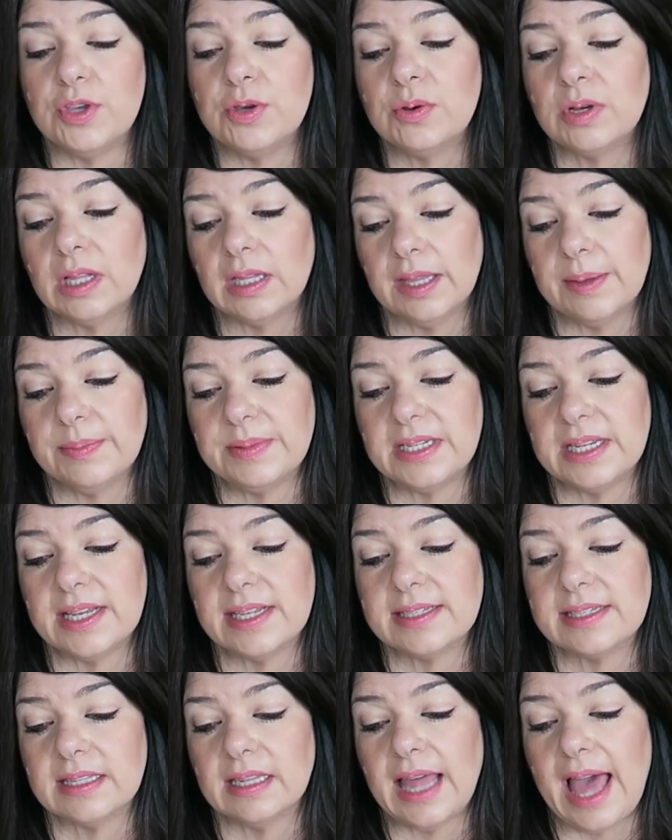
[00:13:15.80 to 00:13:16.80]

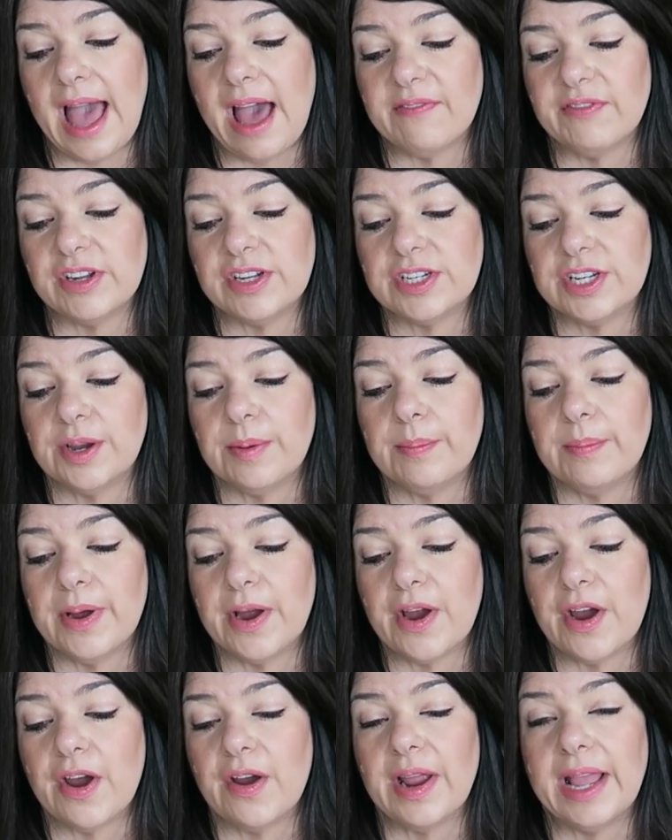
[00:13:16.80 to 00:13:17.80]
eucalyptus, lavender,
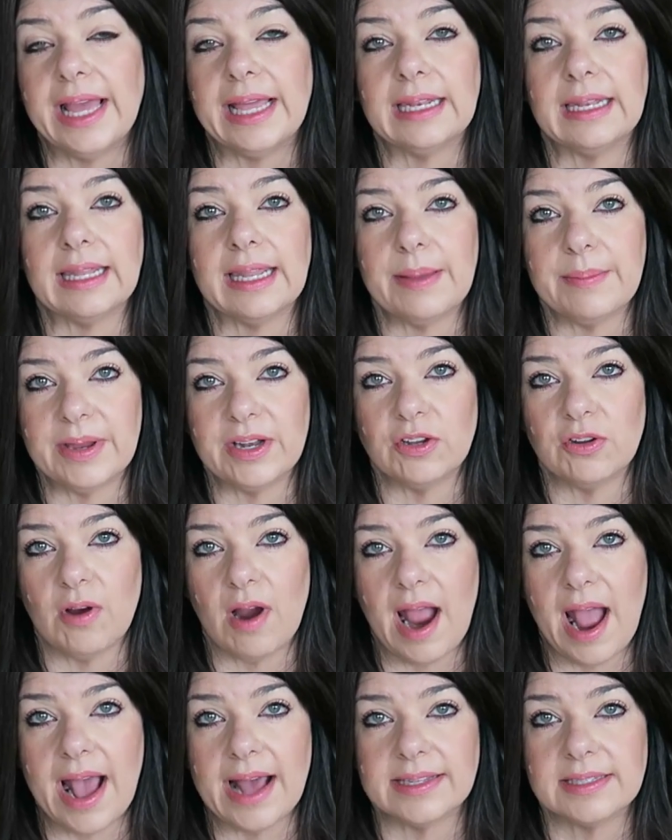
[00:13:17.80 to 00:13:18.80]
myrrh, and
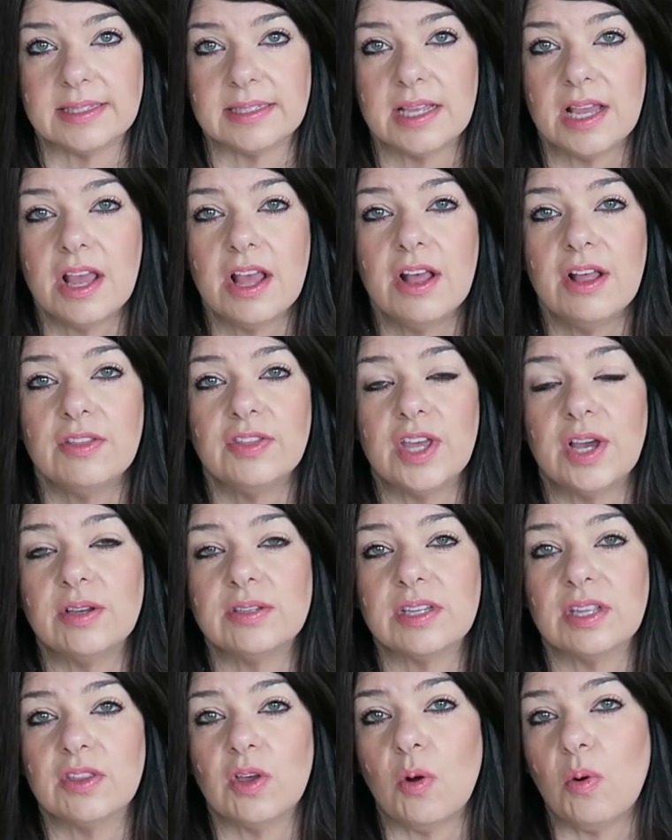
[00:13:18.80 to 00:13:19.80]
lemongrass.
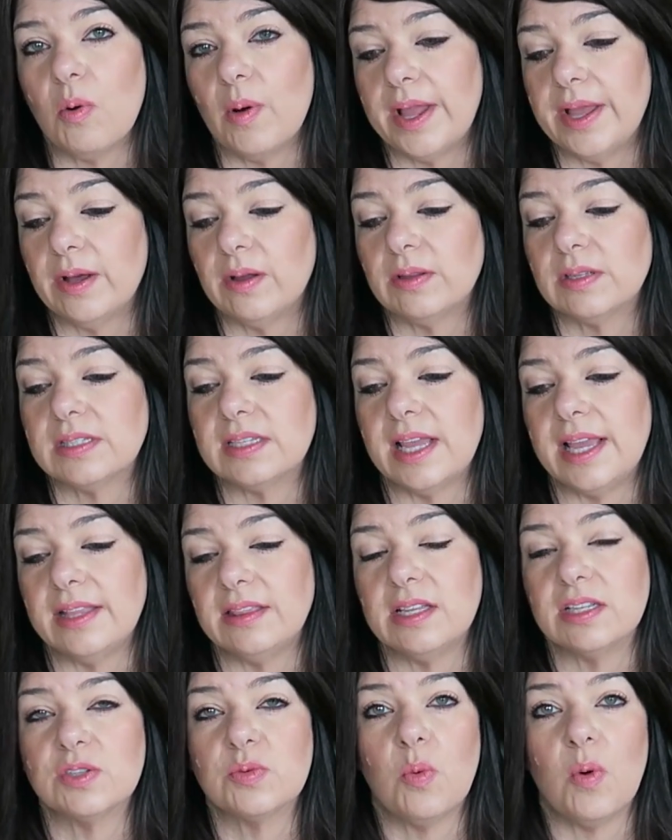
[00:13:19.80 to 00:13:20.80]
Those are the oils
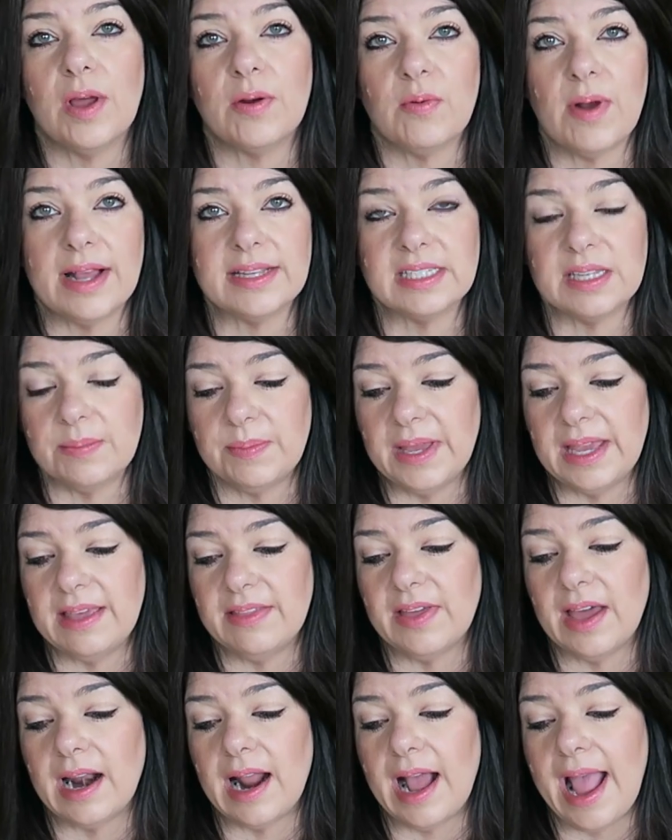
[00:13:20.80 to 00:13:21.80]
in this one recipe
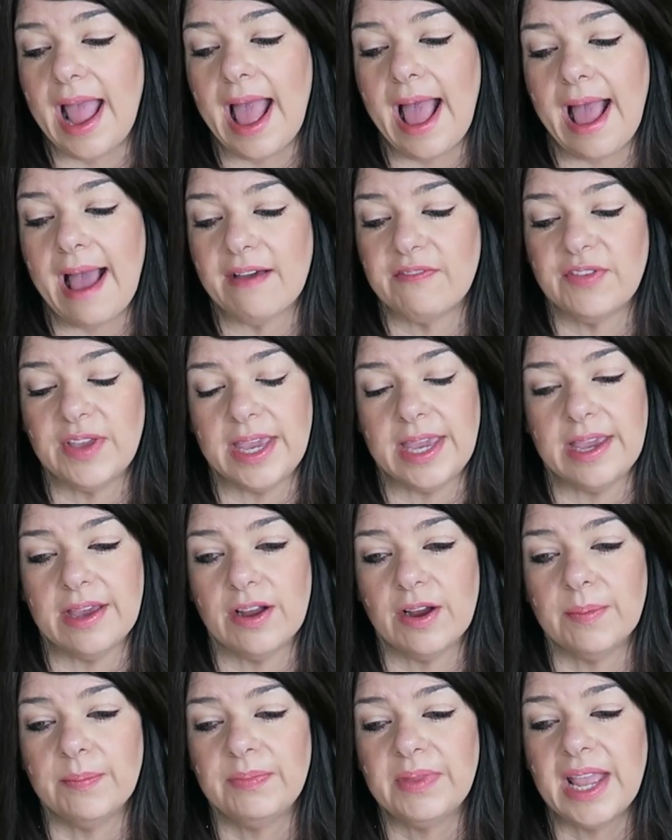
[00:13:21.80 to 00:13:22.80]
that I have
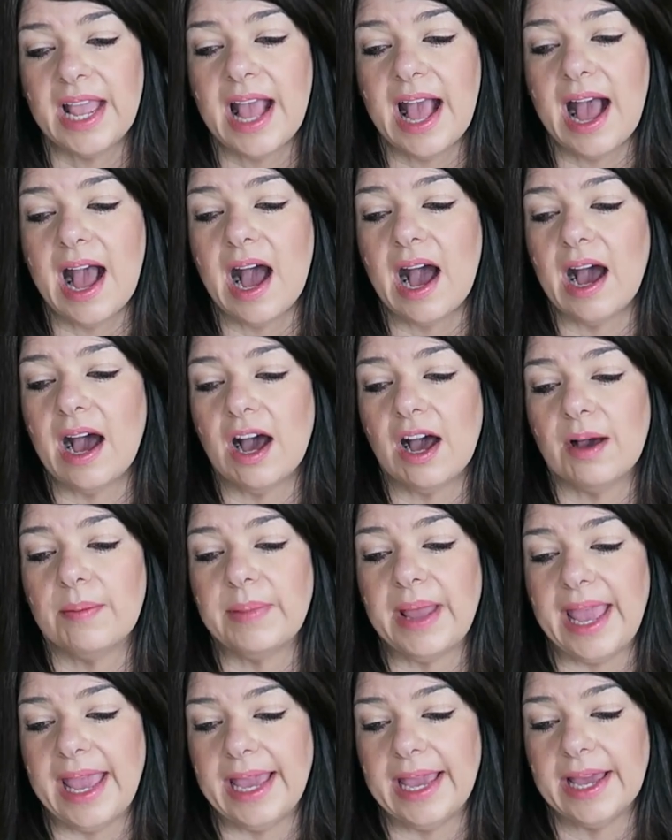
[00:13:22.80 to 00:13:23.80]
here.
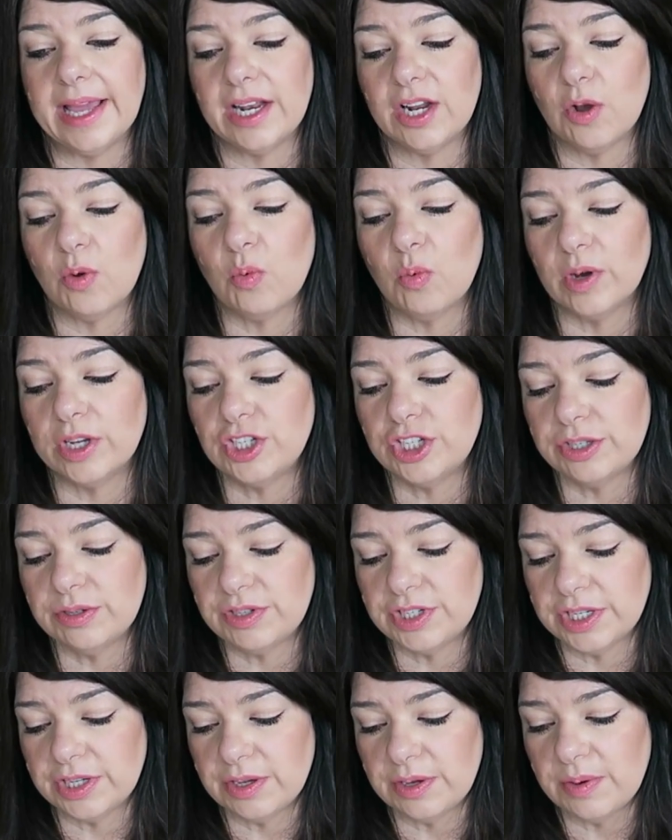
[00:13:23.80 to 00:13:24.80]
And what you
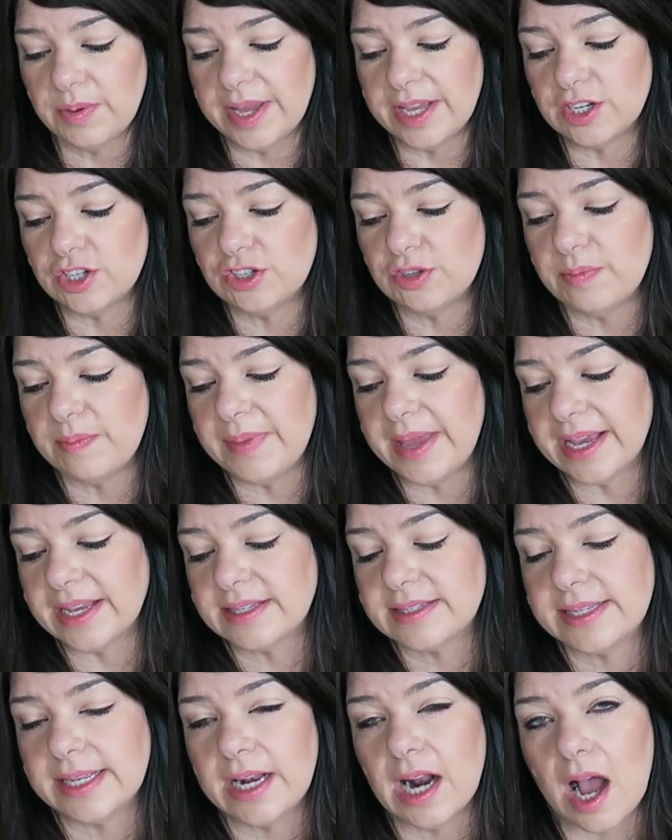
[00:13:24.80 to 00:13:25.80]
do is you
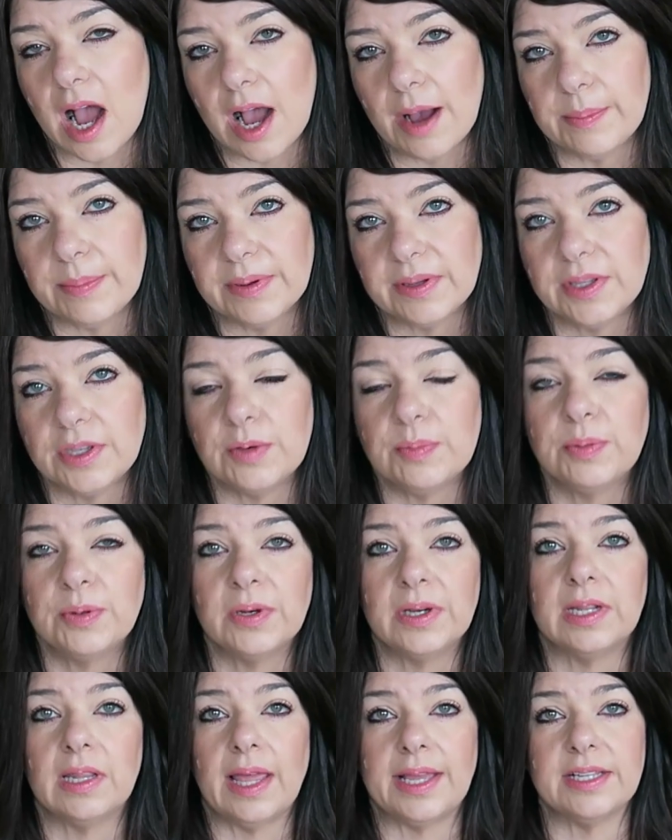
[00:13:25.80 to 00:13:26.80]
mix it up. You
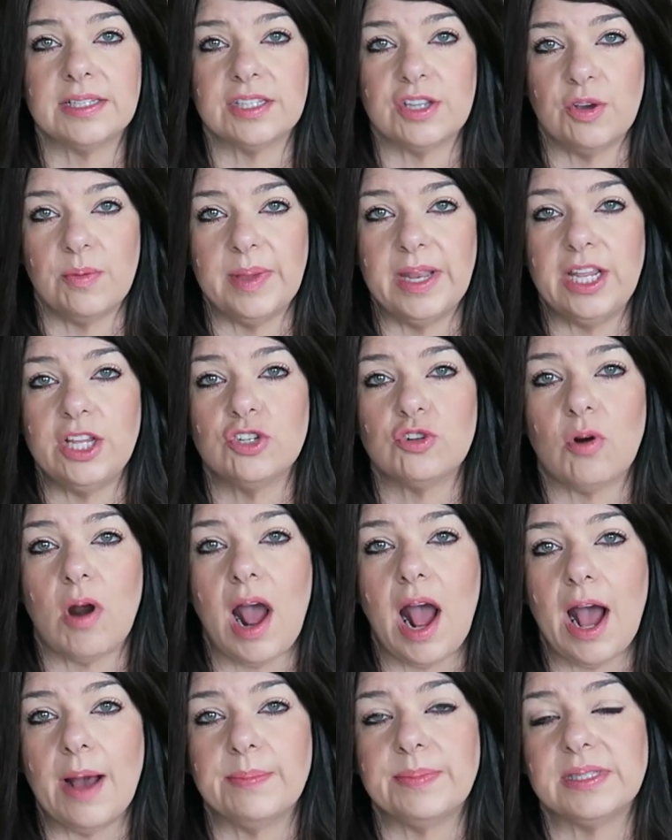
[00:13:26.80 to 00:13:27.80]
put like so many
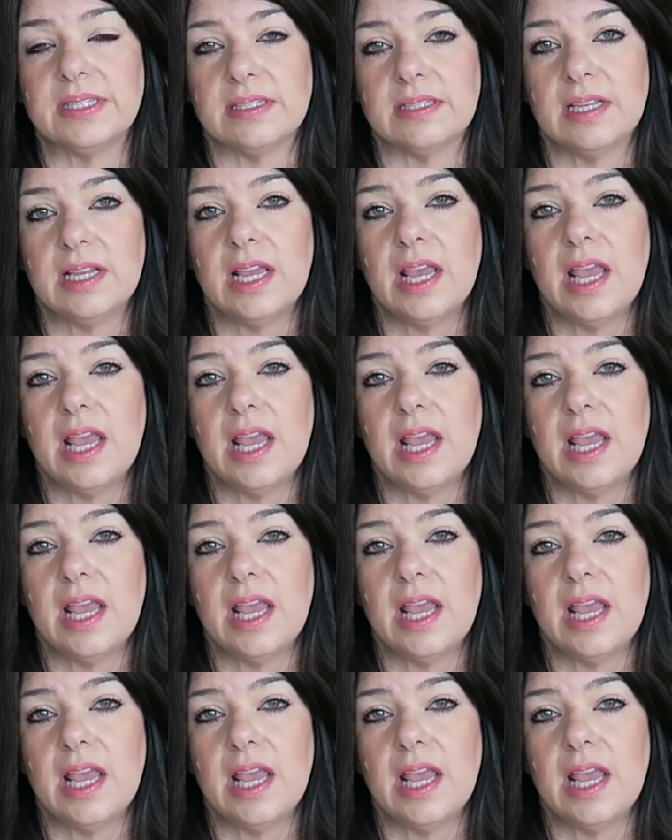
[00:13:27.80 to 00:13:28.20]
drops